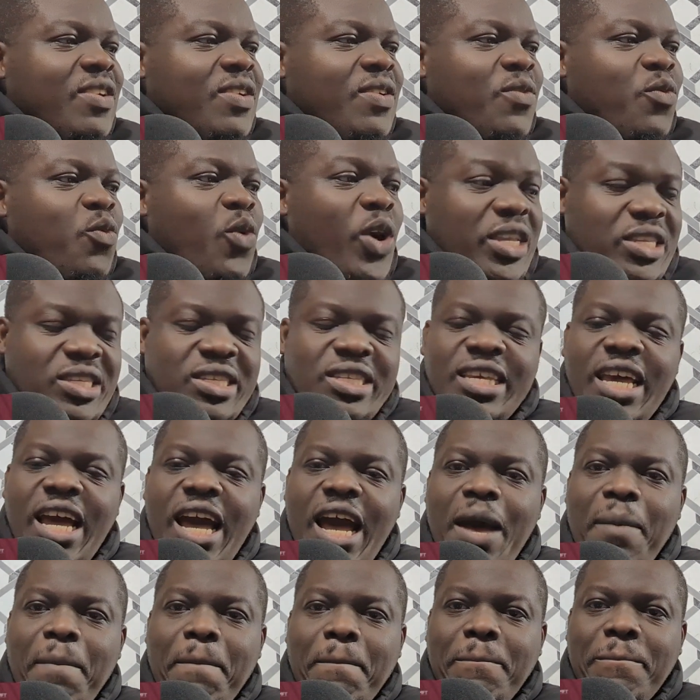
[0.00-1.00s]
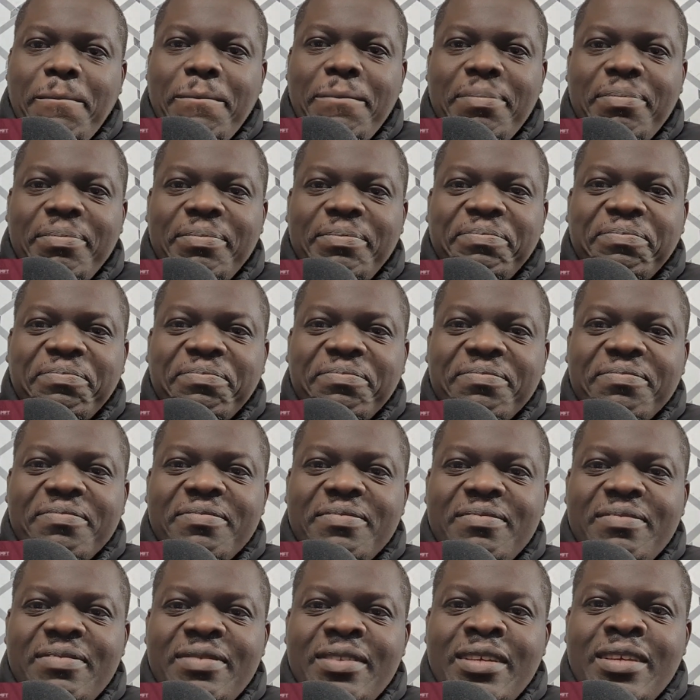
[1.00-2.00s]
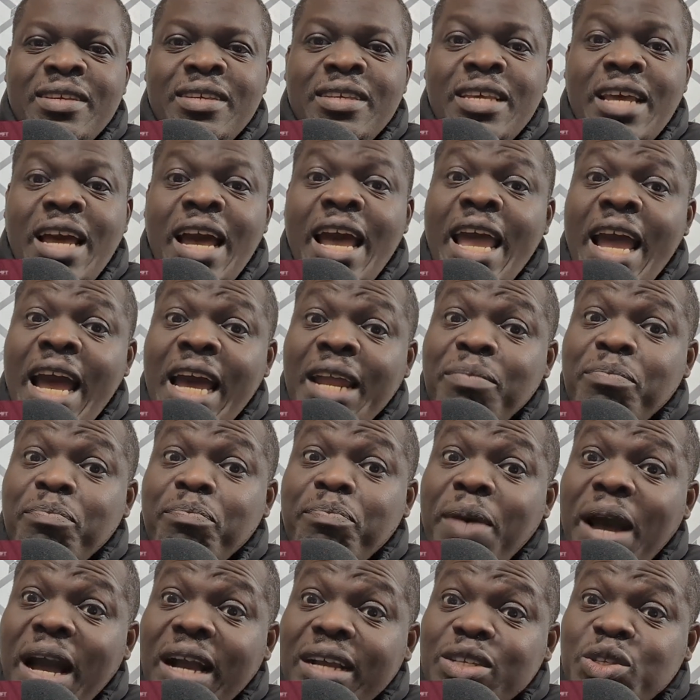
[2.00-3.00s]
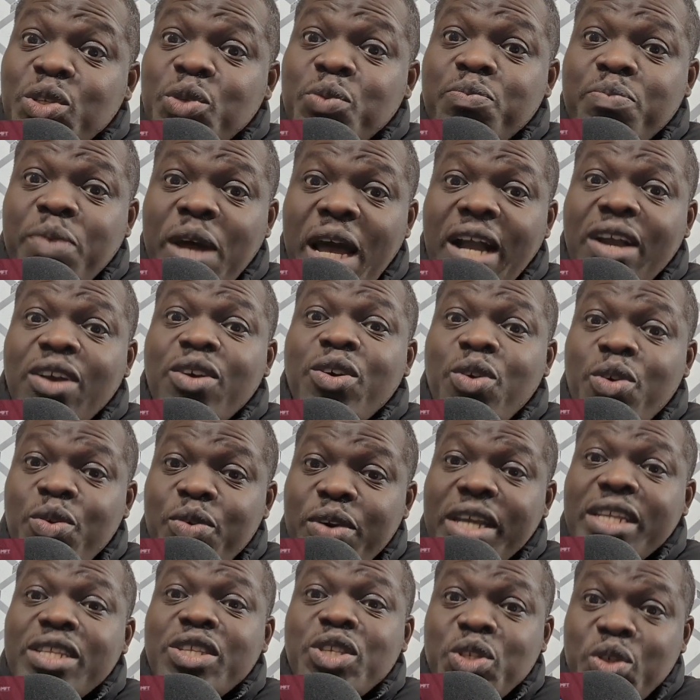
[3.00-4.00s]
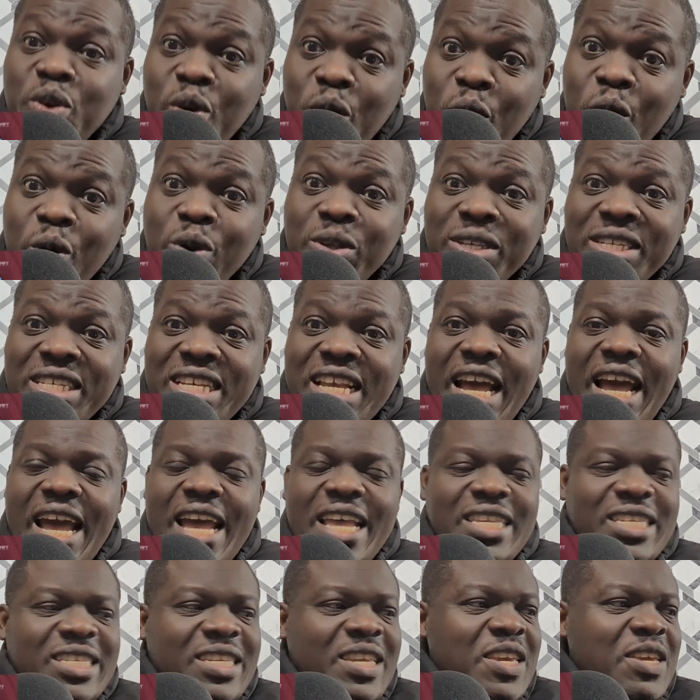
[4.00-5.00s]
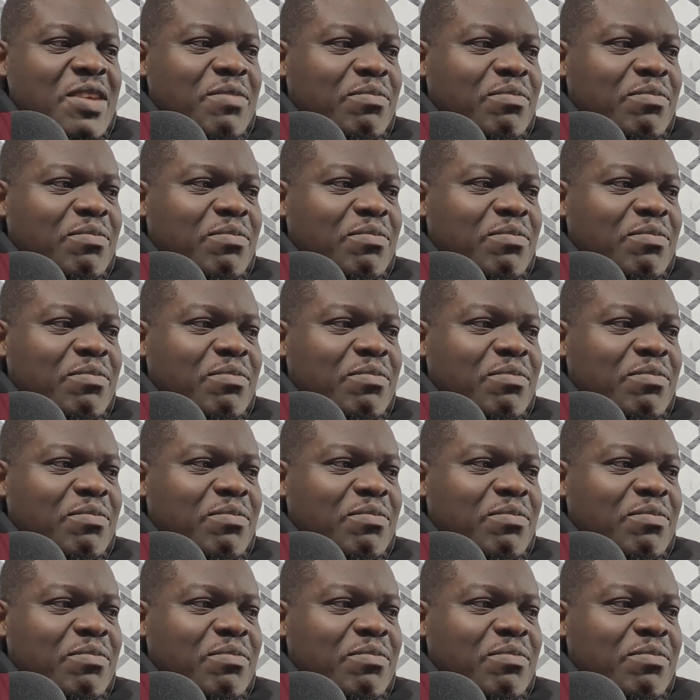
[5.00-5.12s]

West Ham. I had back-to-back correct scores, guys,